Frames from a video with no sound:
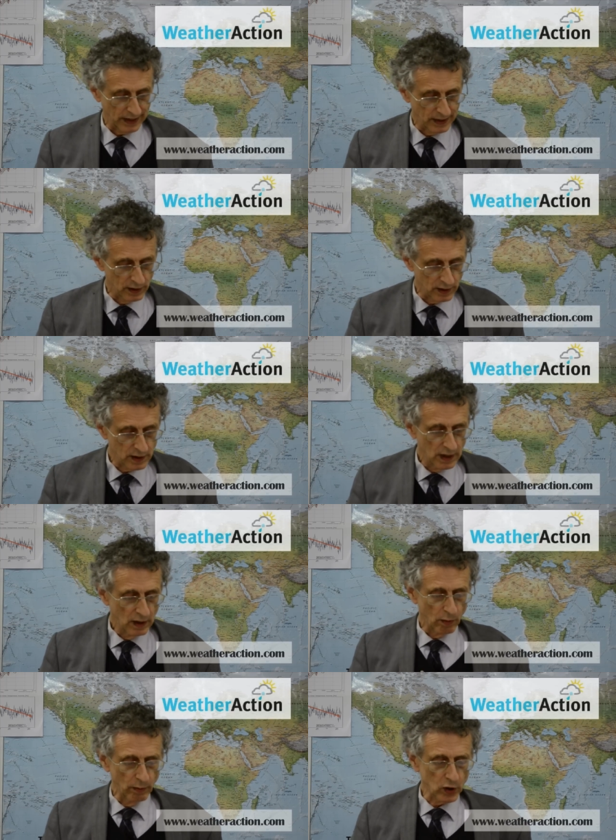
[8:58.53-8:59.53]
ended.
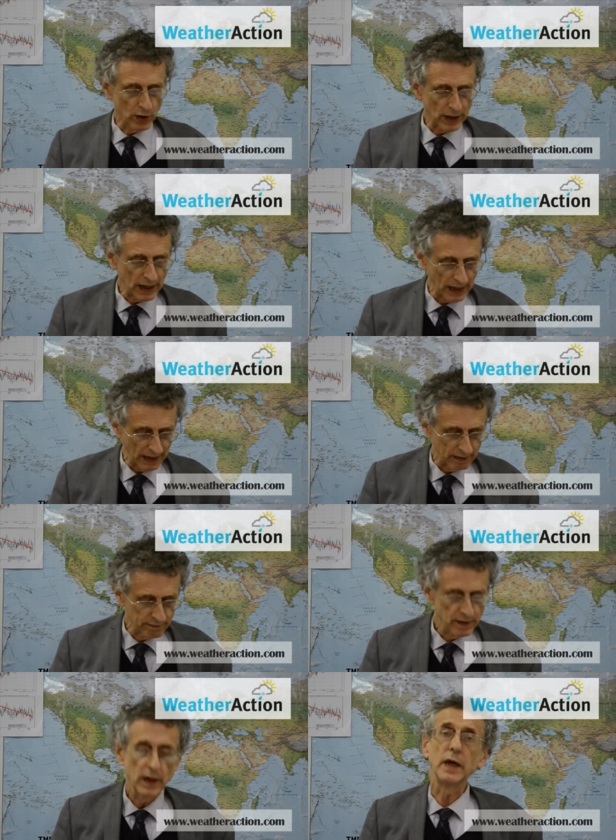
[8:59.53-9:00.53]
What we've got to
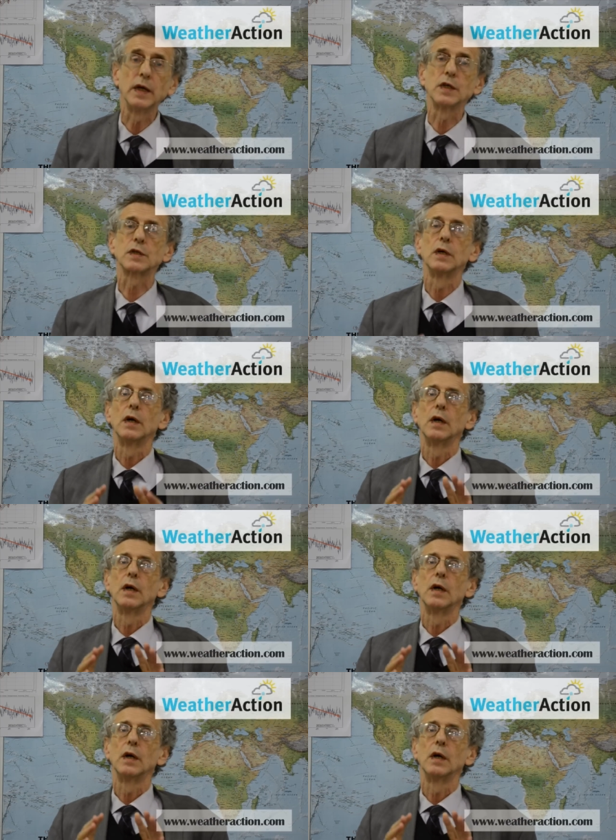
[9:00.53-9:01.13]
have is